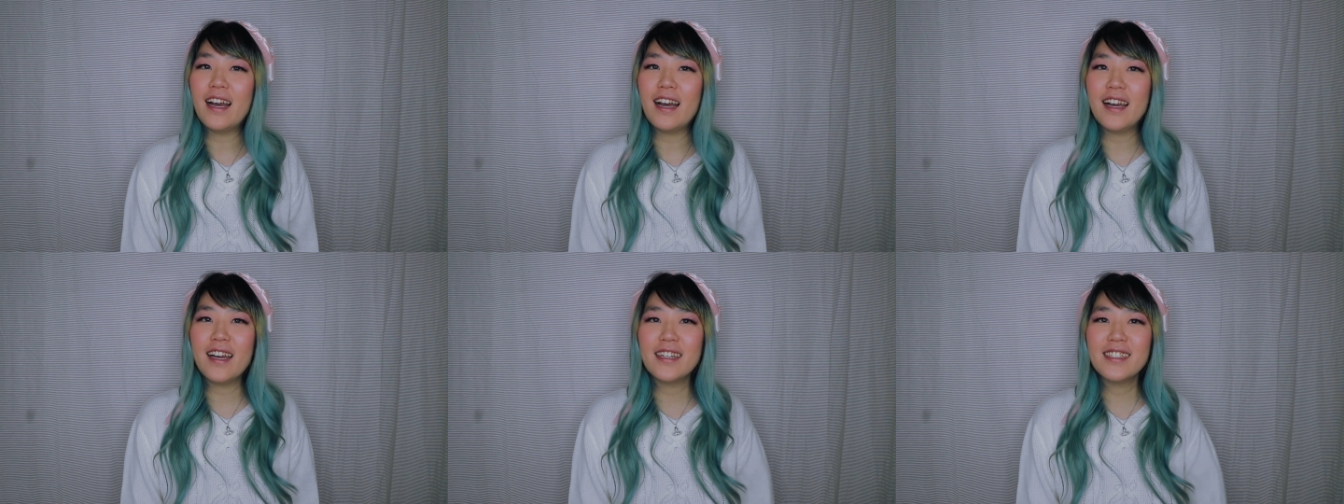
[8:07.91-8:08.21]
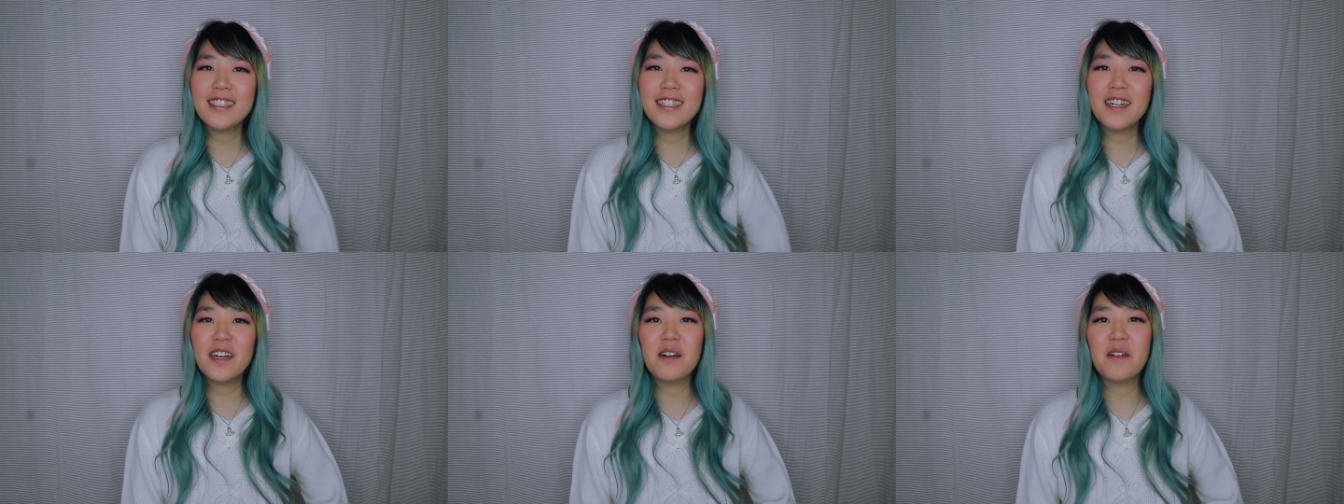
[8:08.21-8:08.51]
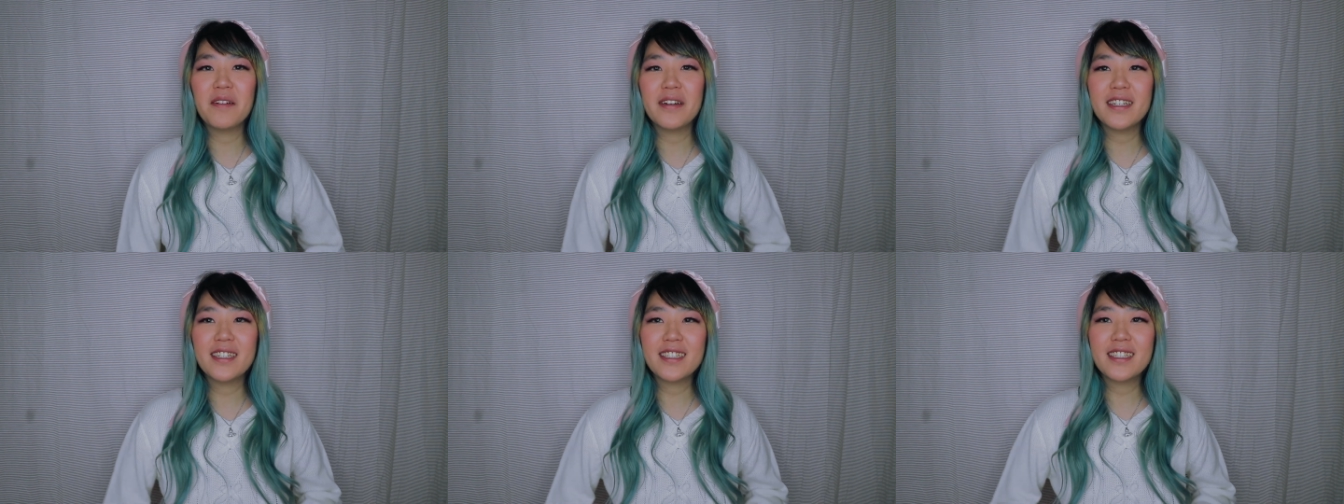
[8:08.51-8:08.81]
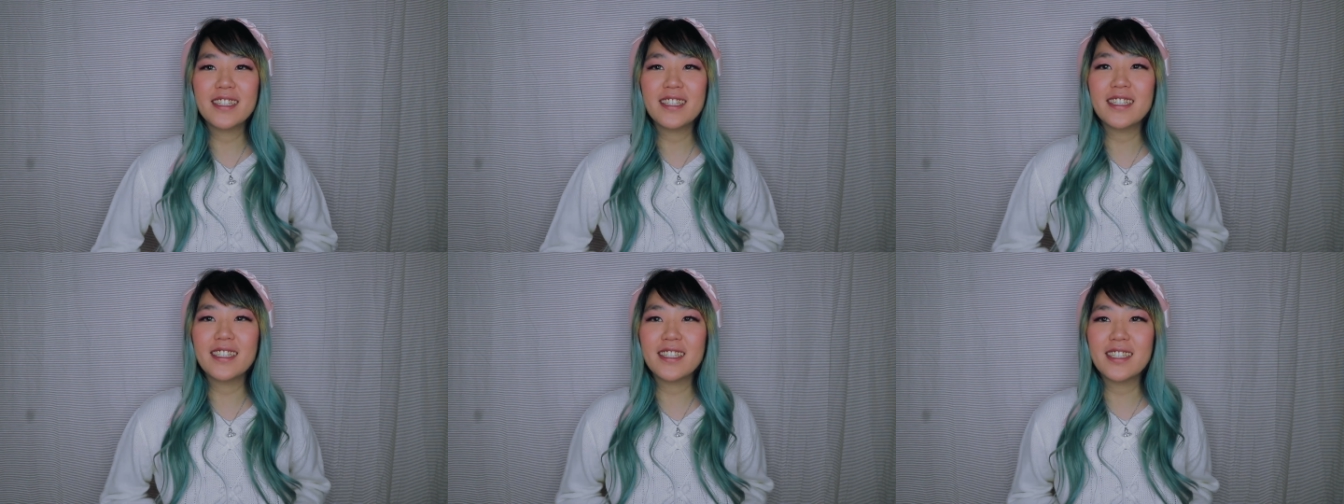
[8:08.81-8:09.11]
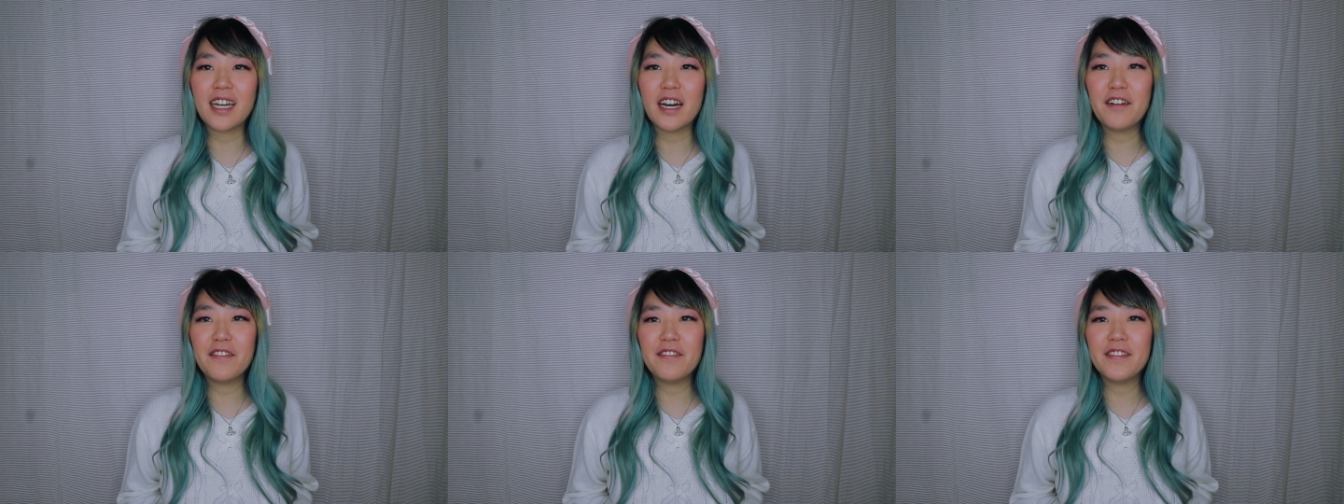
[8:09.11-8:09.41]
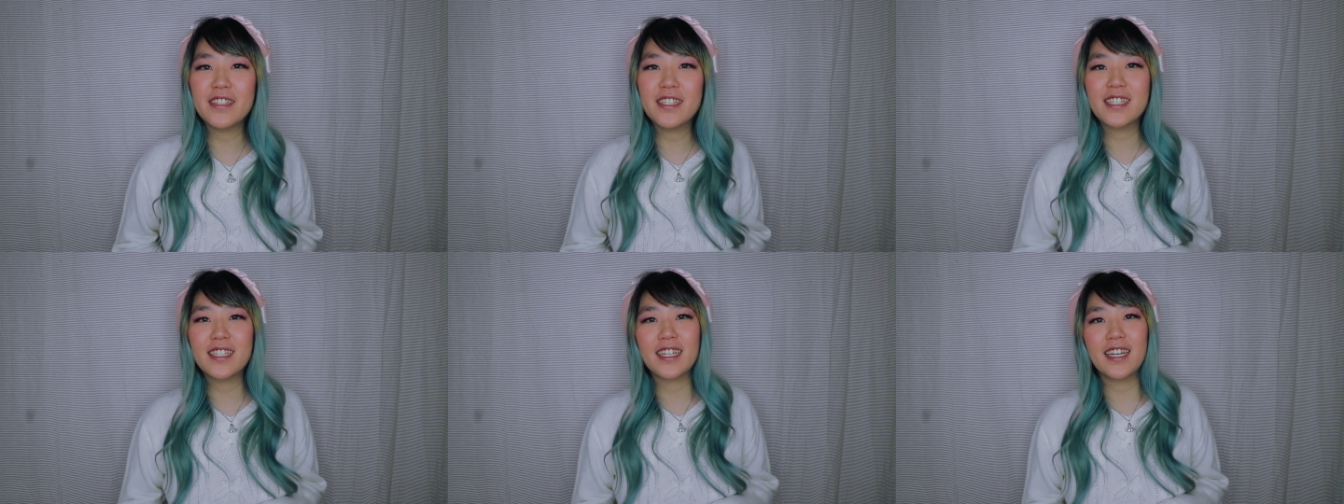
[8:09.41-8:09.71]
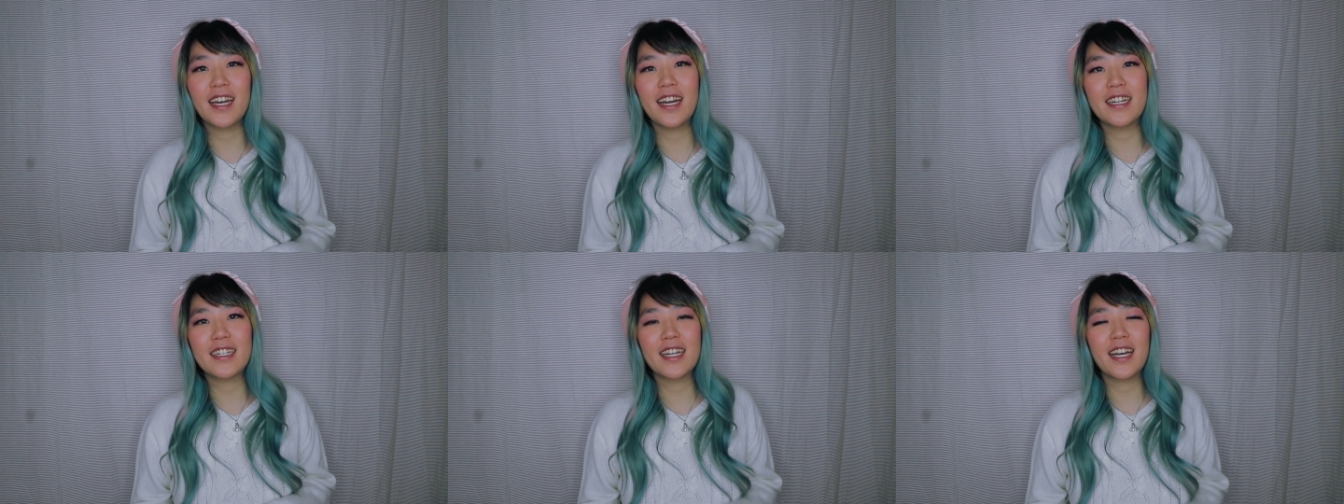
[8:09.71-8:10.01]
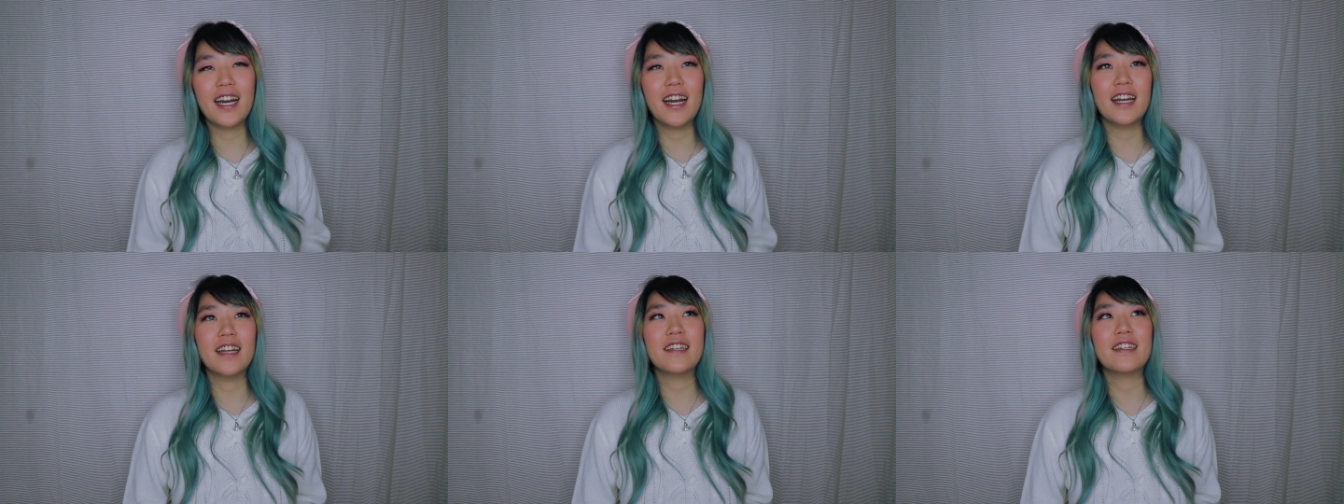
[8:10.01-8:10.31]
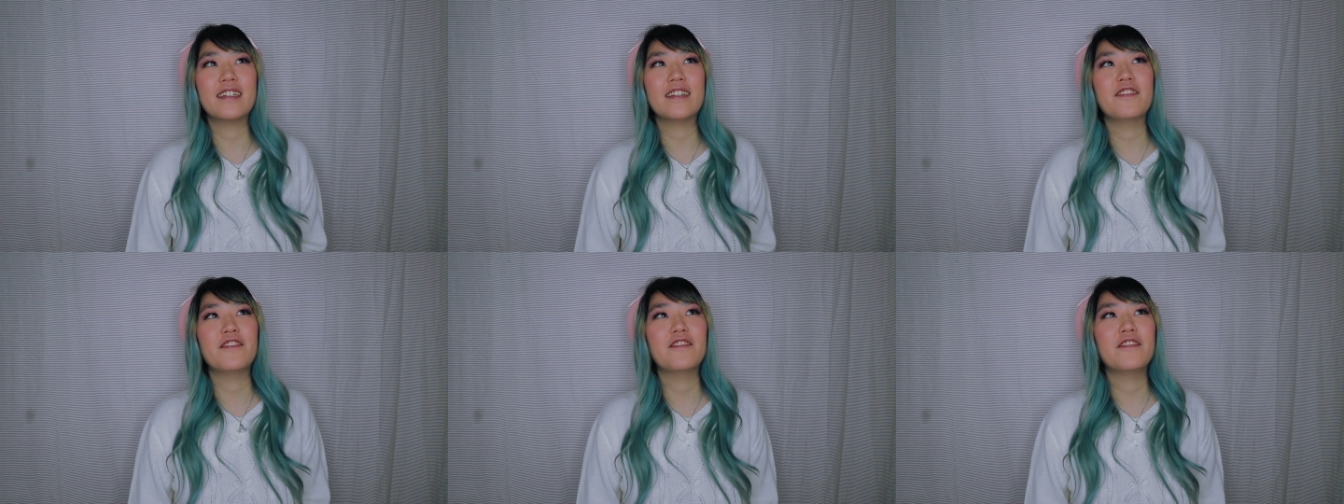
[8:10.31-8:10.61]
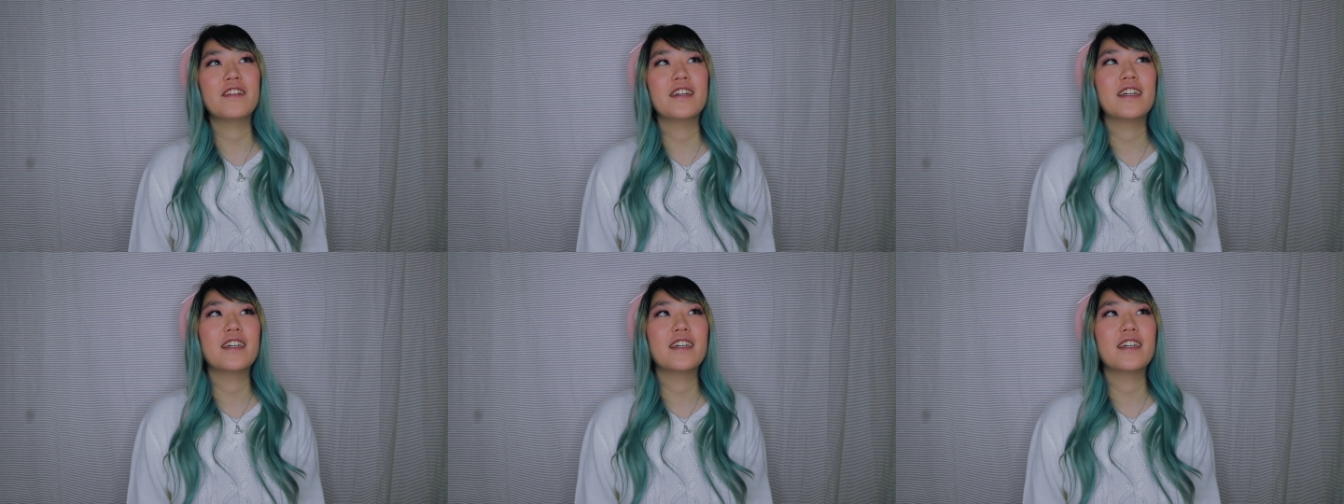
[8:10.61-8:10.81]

And yeah, wearing these outfits again kind of